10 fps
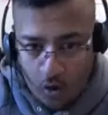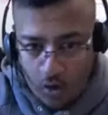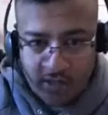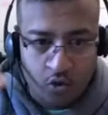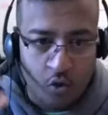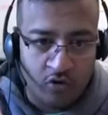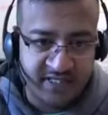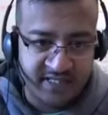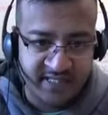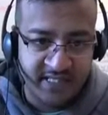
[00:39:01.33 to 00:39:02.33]
all the
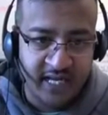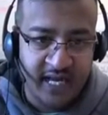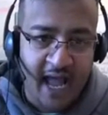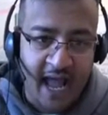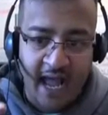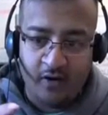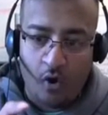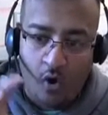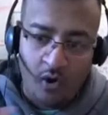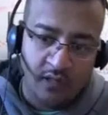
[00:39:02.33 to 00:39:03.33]
courses and
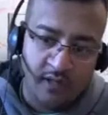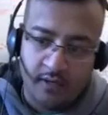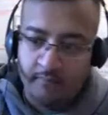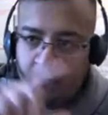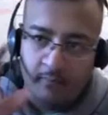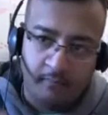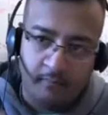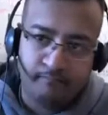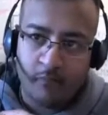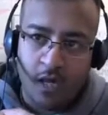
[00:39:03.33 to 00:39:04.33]
all the
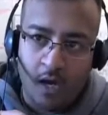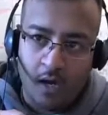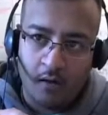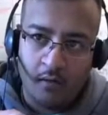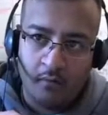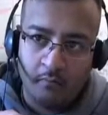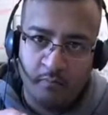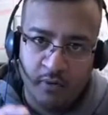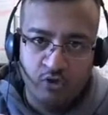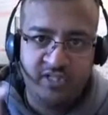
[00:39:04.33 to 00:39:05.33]

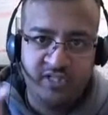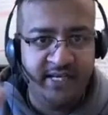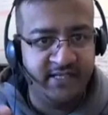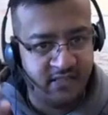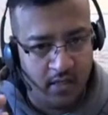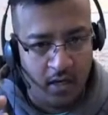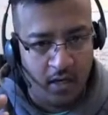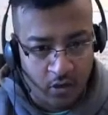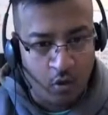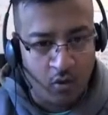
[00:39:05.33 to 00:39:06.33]
BlueJeans
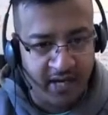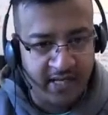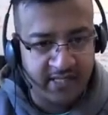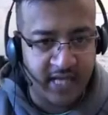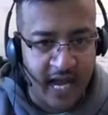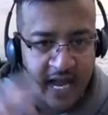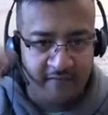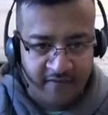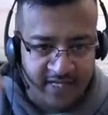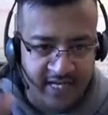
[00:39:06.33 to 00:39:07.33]
recordings I
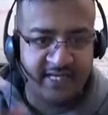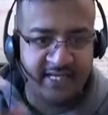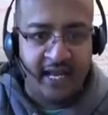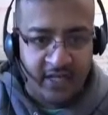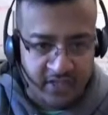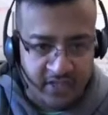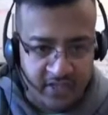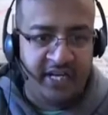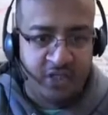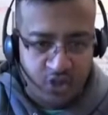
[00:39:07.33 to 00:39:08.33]
have designated to
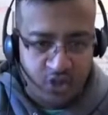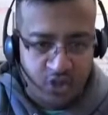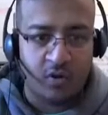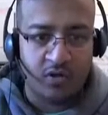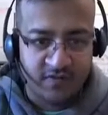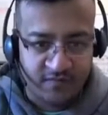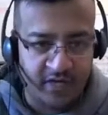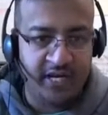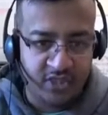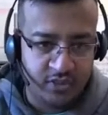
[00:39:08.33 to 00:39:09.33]
each course for
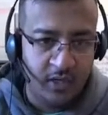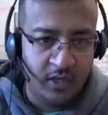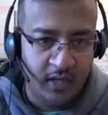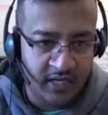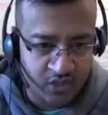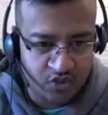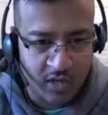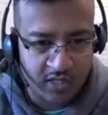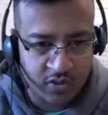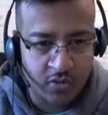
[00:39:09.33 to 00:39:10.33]
each
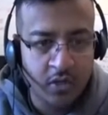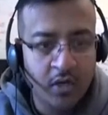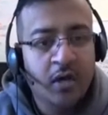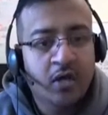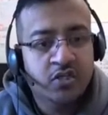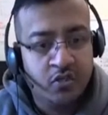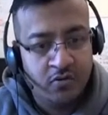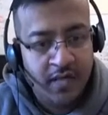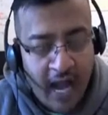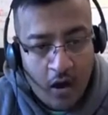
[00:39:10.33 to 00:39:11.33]
instructor. So
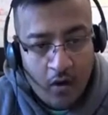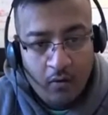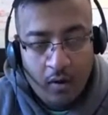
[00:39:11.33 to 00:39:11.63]
now